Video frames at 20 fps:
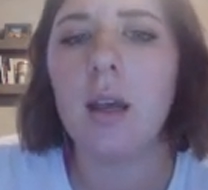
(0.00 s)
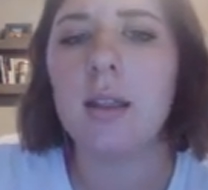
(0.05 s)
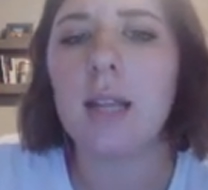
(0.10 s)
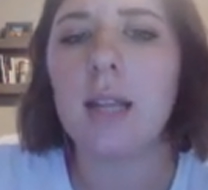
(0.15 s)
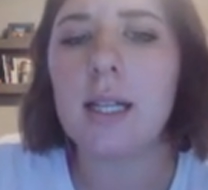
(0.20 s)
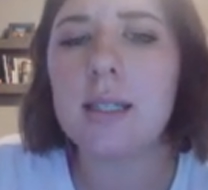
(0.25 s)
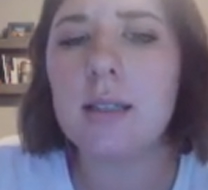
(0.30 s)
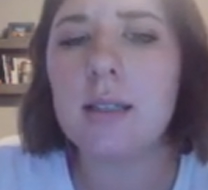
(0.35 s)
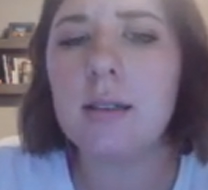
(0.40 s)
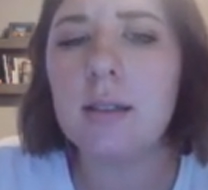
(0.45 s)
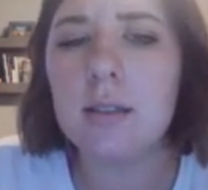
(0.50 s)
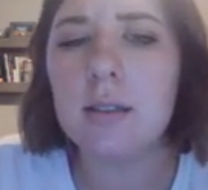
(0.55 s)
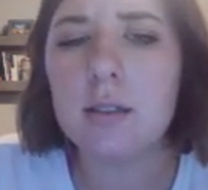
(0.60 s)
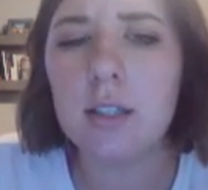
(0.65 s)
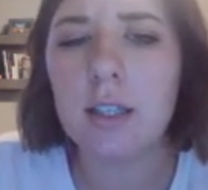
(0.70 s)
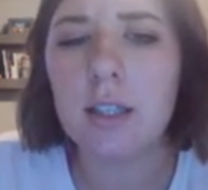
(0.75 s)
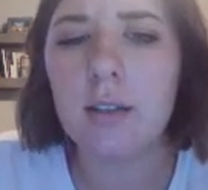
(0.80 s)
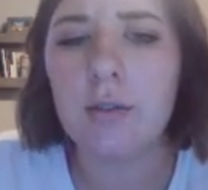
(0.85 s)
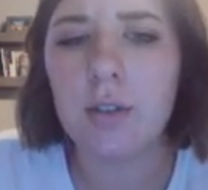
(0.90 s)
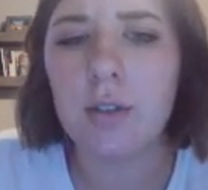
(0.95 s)
That's a little
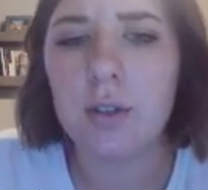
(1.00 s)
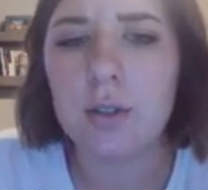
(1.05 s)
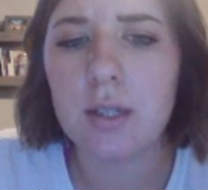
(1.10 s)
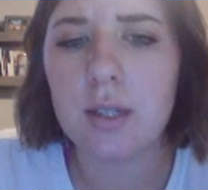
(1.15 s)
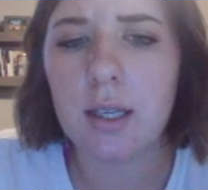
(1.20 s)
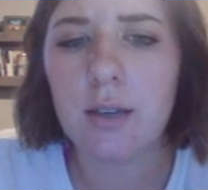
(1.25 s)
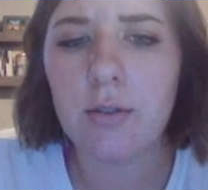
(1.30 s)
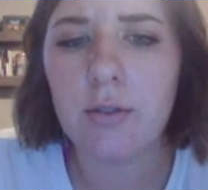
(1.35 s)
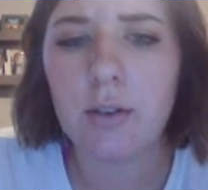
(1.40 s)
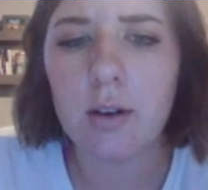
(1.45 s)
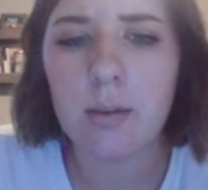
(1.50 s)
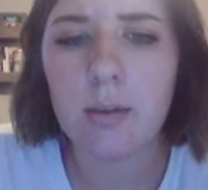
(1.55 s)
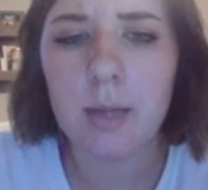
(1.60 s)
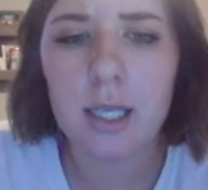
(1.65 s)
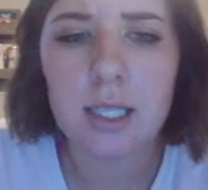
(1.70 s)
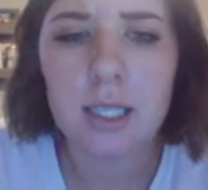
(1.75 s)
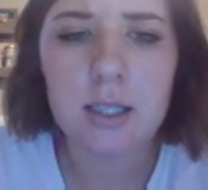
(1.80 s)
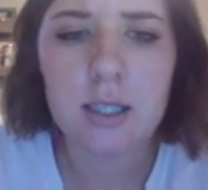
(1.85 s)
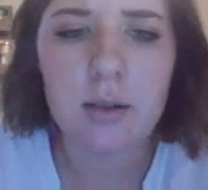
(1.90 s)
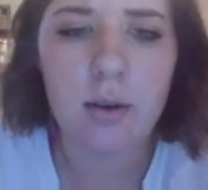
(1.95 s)
confusing for
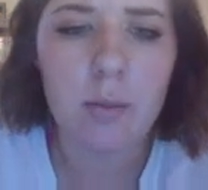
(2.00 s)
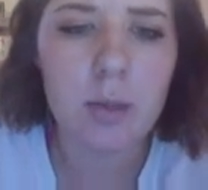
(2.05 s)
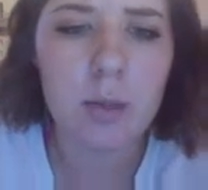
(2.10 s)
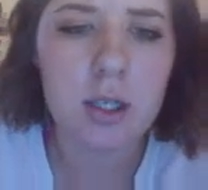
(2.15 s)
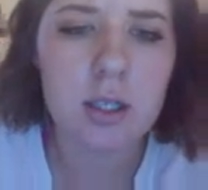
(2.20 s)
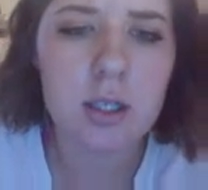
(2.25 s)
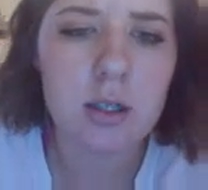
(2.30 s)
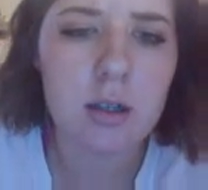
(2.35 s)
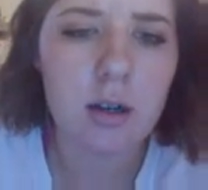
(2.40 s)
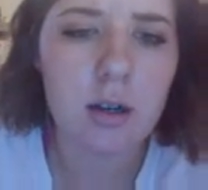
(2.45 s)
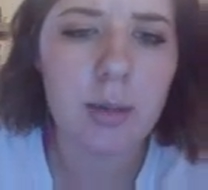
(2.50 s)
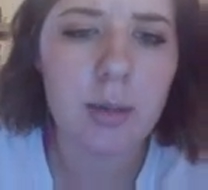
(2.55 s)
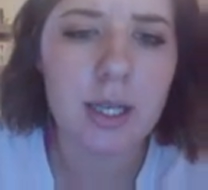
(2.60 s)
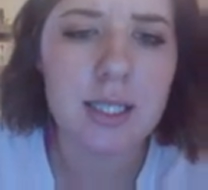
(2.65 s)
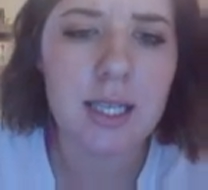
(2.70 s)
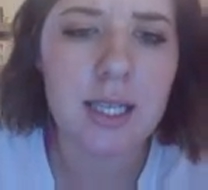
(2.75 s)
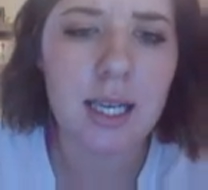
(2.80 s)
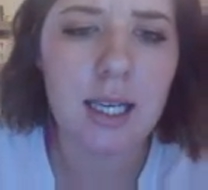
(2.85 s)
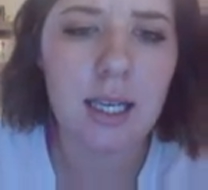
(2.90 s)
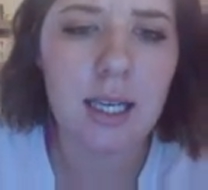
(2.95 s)
me, so I'm going to start by
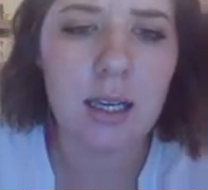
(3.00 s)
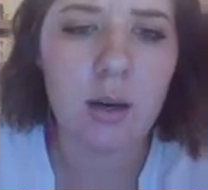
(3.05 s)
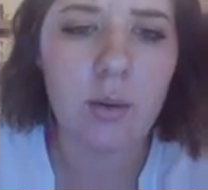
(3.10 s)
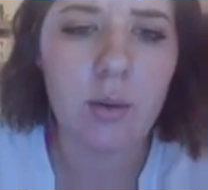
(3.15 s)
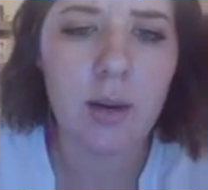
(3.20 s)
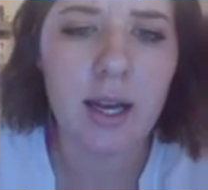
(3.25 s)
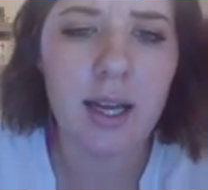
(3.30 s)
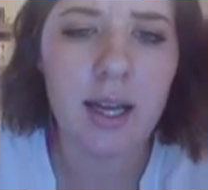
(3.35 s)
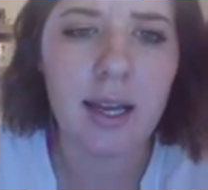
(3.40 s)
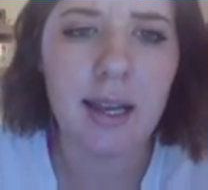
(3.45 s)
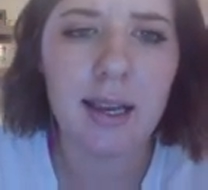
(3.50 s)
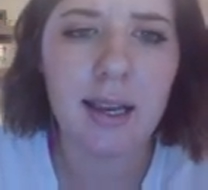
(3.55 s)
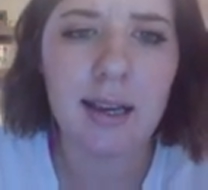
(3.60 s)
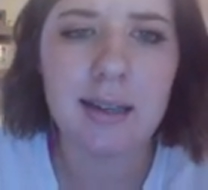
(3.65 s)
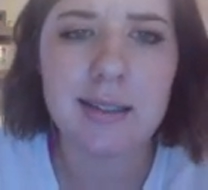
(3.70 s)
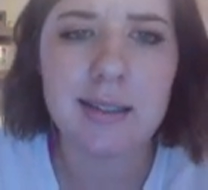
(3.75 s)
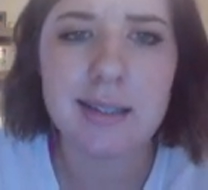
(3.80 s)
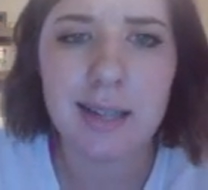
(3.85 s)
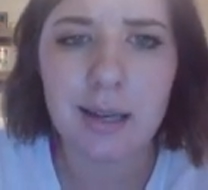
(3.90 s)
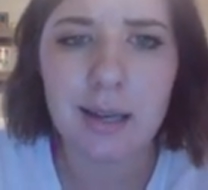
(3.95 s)
taking
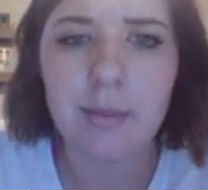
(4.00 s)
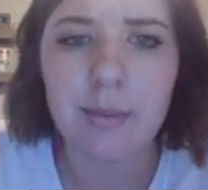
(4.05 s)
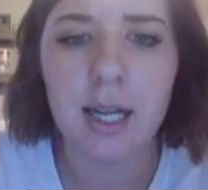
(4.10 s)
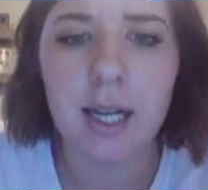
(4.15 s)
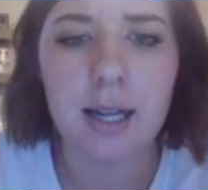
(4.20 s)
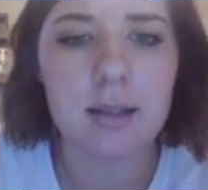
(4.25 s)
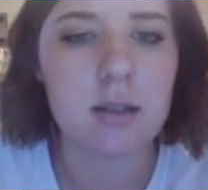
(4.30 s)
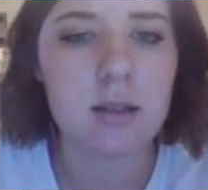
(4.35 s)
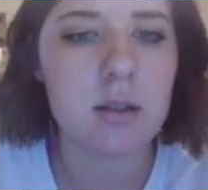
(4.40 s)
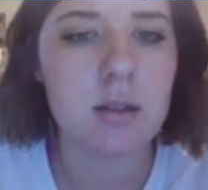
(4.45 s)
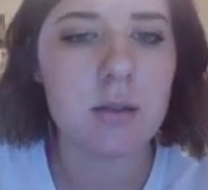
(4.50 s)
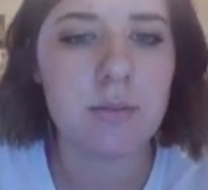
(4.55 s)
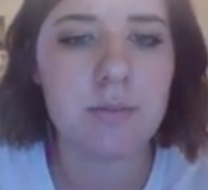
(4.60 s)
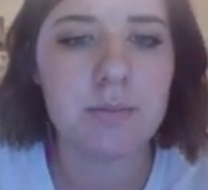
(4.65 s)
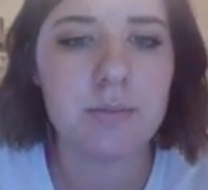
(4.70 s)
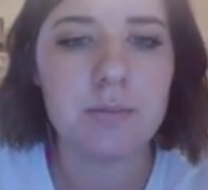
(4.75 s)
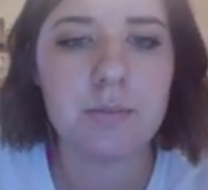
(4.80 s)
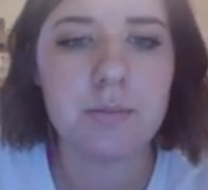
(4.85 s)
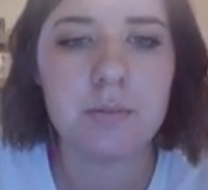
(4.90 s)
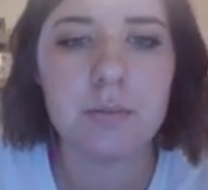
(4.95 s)
away 10 minutes
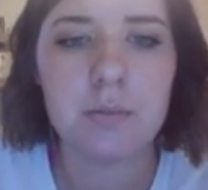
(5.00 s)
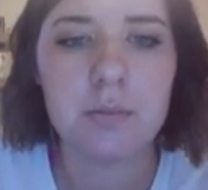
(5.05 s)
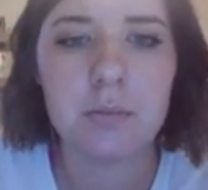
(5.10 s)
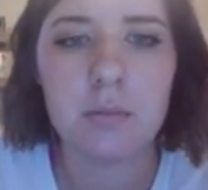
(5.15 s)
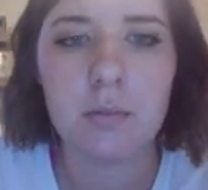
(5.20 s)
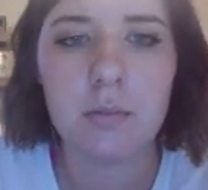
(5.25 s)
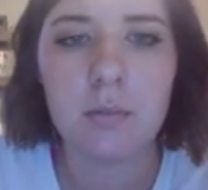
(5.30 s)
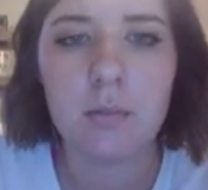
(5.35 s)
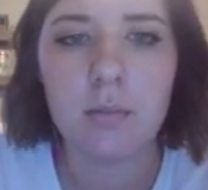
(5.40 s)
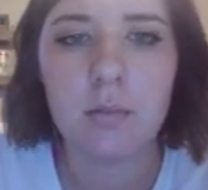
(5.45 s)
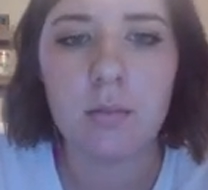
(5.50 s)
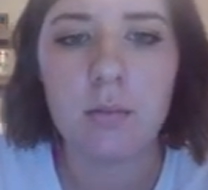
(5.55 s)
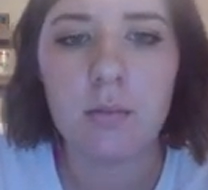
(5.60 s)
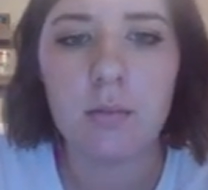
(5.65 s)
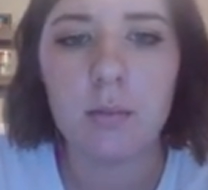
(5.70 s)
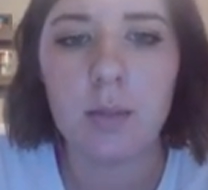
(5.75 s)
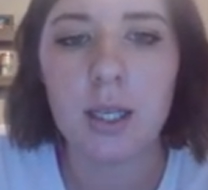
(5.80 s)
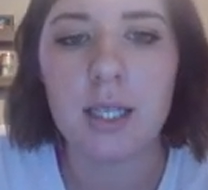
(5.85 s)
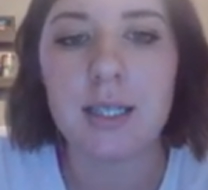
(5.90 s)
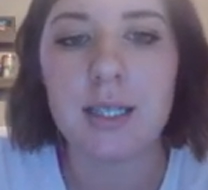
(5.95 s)

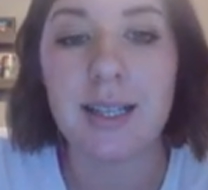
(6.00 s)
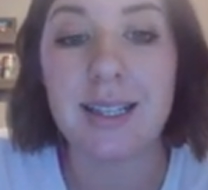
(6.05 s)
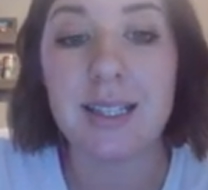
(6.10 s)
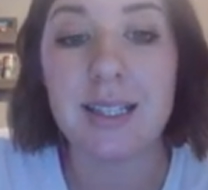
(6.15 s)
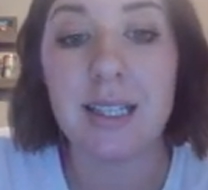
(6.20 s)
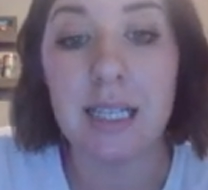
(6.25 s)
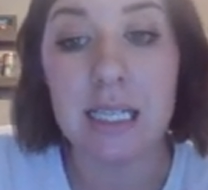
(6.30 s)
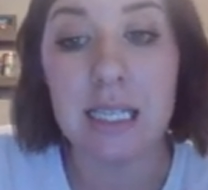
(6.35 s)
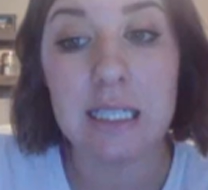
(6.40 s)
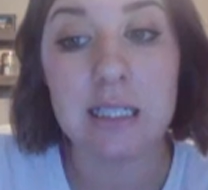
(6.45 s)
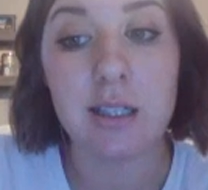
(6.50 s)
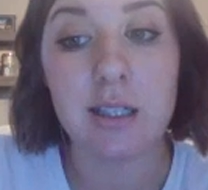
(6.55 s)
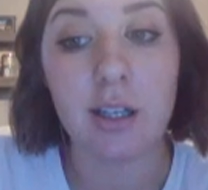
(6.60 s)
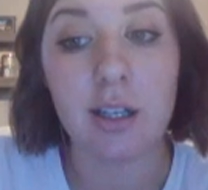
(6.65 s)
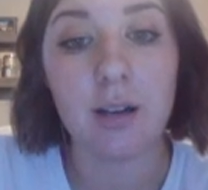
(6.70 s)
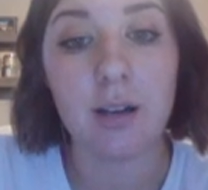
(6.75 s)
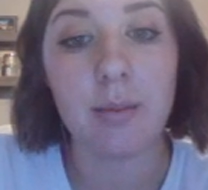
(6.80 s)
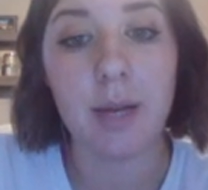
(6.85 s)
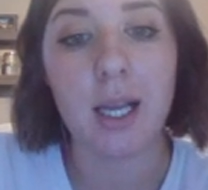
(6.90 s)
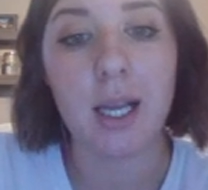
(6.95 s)
because that's
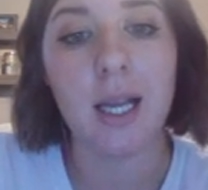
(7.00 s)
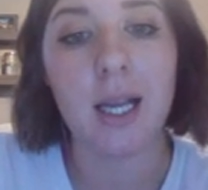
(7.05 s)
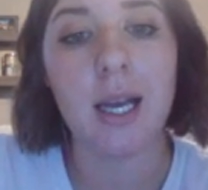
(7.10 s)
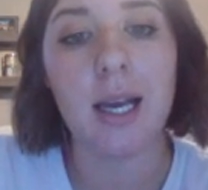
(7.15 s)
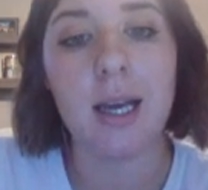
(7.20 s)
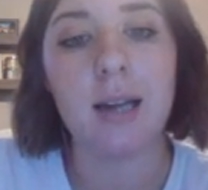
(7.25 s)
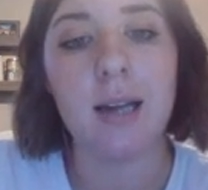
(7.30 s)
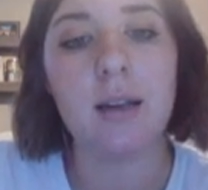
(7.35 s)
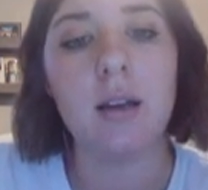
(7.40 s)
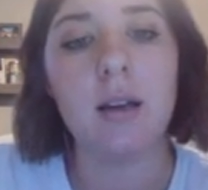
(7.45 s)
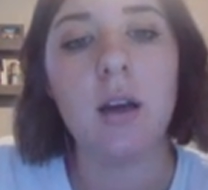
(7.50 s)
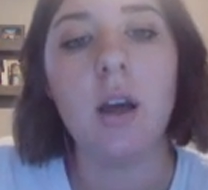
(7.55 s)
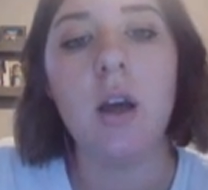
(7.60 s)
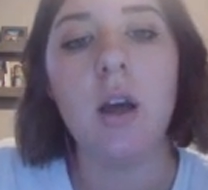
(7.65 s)
easier in my head.